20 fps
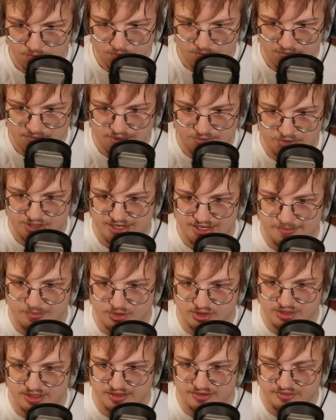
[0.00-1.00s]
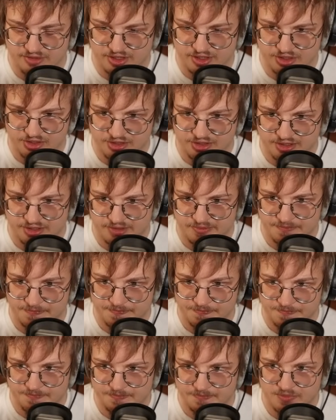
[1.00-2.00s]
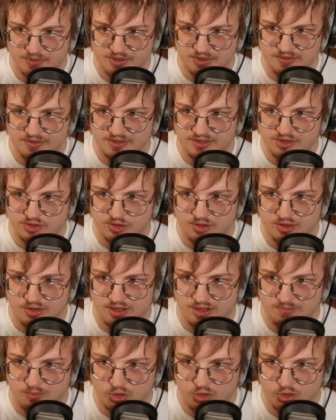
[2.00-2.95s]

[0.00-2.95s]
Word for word: That was 10% to flinch there, but these are a lot more